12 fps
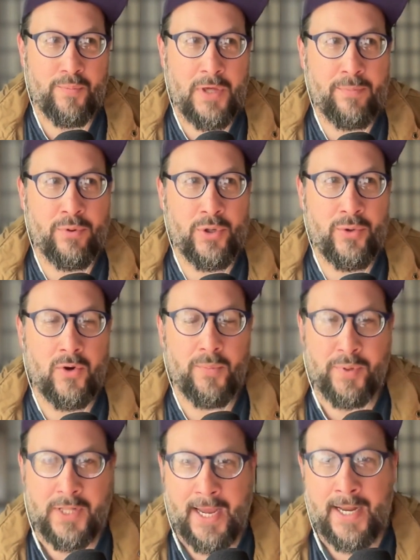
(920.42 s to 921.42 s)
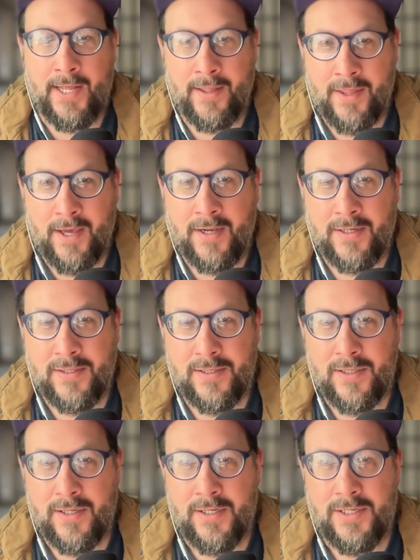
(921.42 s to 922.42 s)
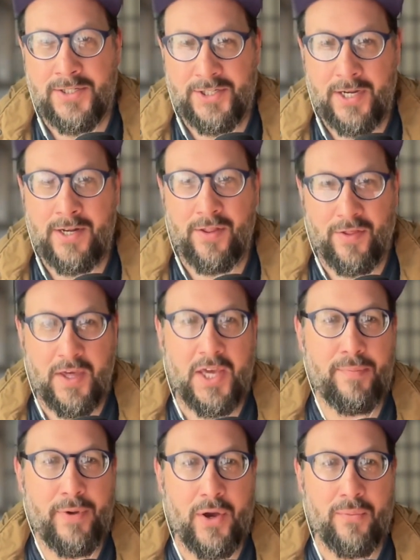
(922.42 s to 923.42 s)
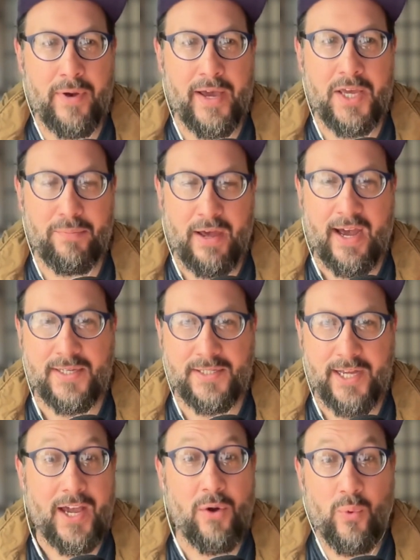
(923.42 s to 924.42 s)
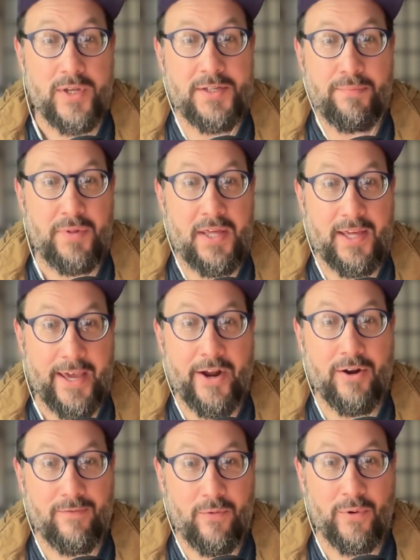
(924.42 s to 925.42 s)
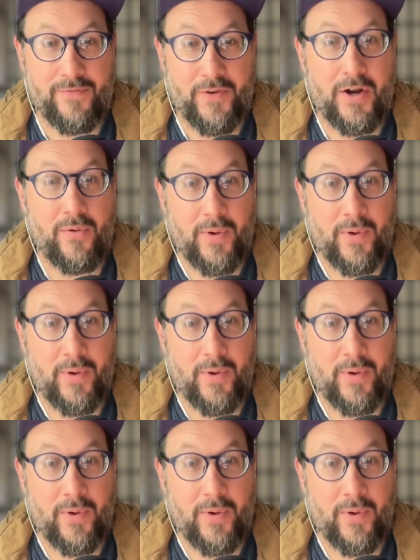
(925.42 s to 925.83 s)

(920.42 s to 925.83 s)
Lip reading: people who were planning things didn't think about my capacity. I wasn't being cared for very